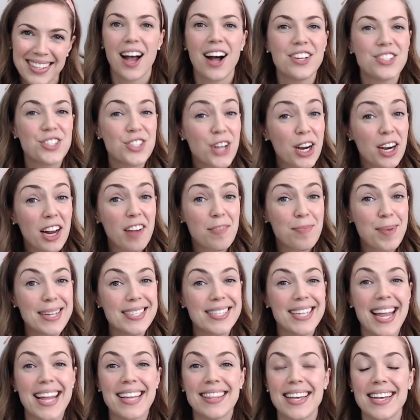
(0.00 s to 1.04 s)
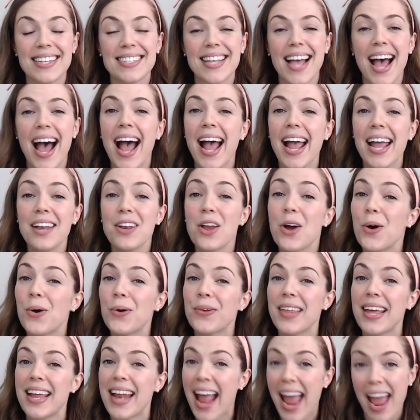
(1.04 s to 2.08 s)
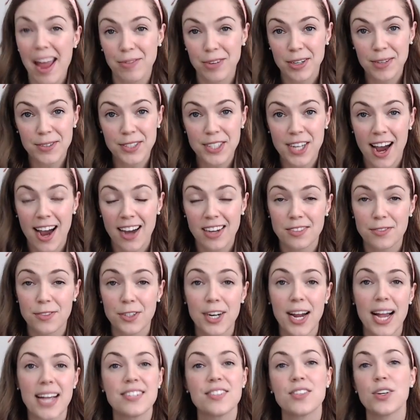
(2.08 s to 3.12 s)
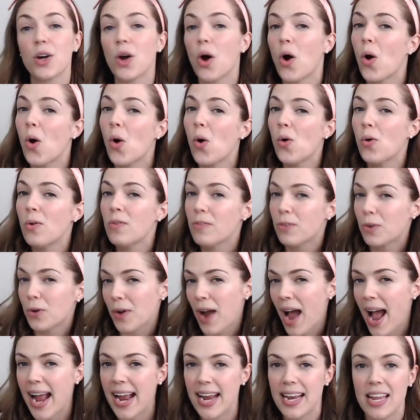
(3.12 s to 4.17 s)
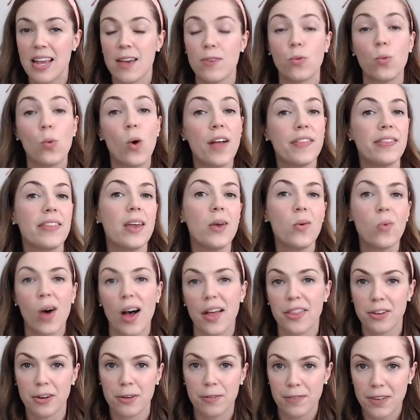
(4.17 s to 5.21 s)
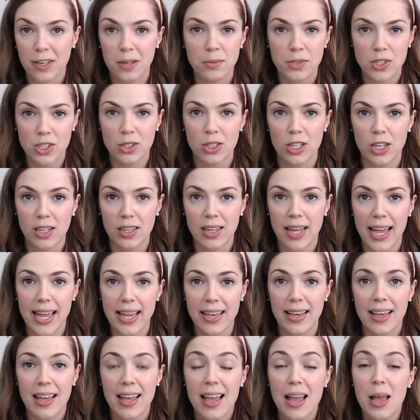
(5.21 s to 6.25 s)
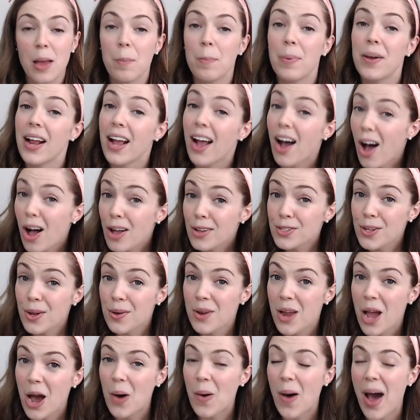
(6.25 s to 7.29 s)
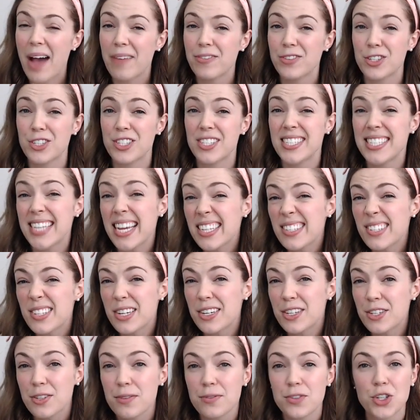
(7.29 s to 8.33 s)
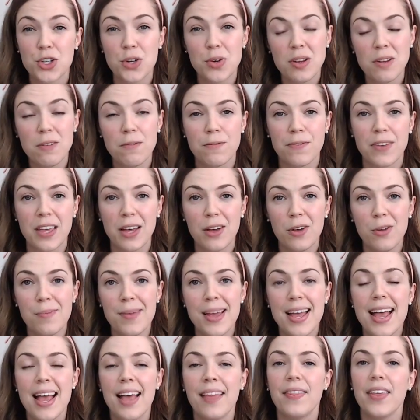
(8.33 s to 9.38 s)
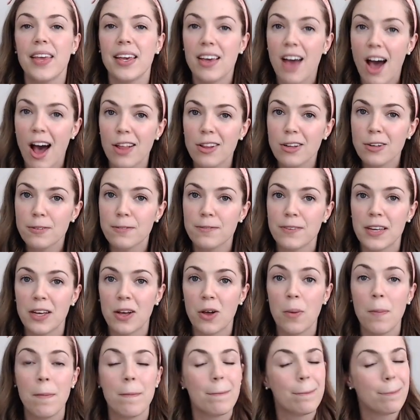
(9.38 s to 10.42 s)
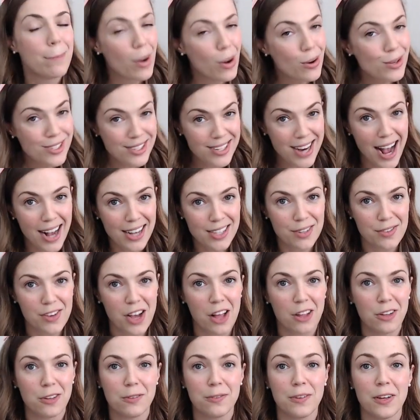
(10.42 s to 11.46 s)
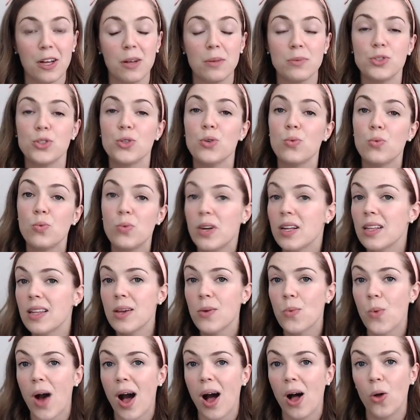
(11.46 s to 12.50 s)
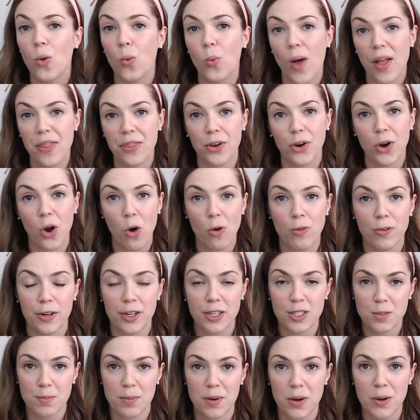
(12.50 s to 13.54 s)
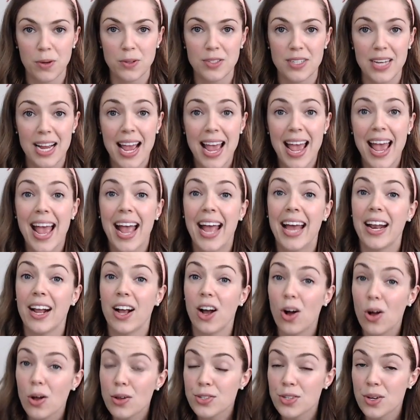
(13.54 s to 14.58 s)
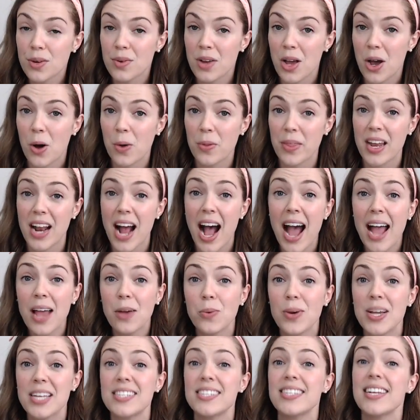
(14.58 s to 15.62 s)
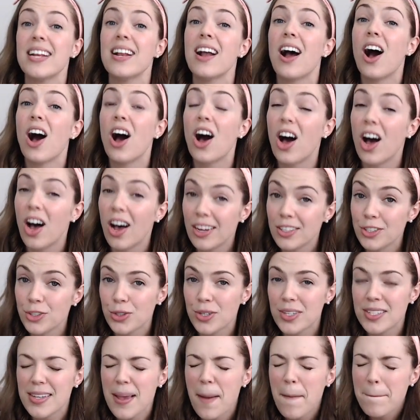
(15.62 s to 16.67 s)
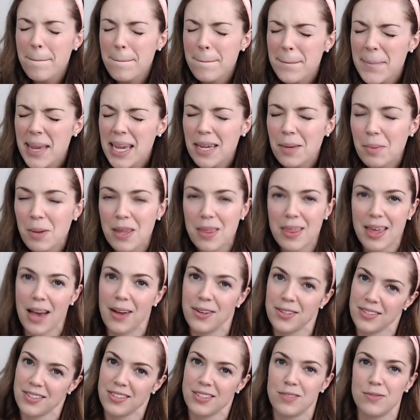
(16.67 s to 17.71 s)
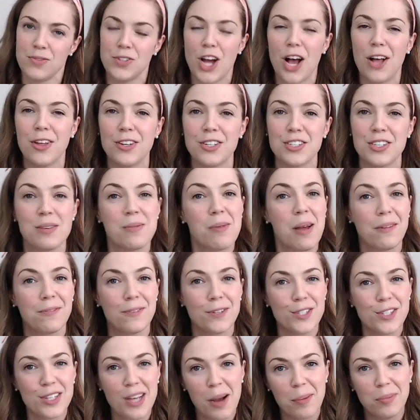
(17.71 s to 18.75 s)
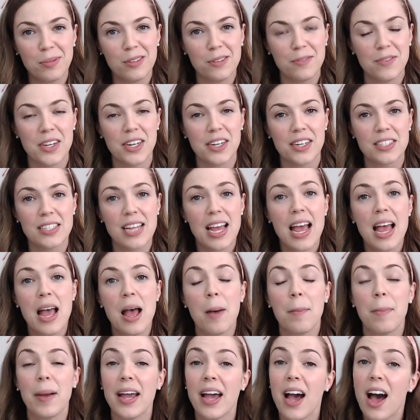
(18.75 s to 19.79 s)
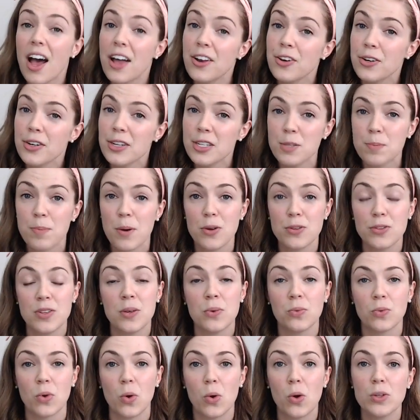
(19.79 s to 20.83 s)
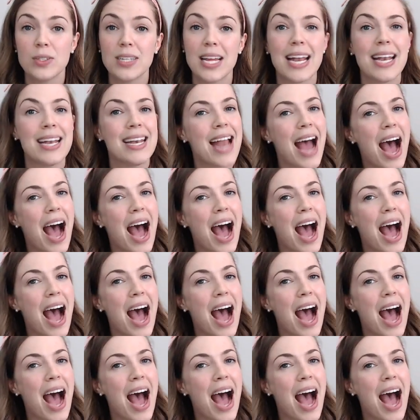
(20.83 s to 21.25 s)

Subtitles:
I'll start off by saying this. I know that every photographer has their own variety of what they want their film to look like. But I also know after 6 years of shooting film that color film, most stocks of color film, do really well when they're overexposed. And I also know that I wasted hundreds, maybe thousands of dollars in my first couple of years by underexposing rolls and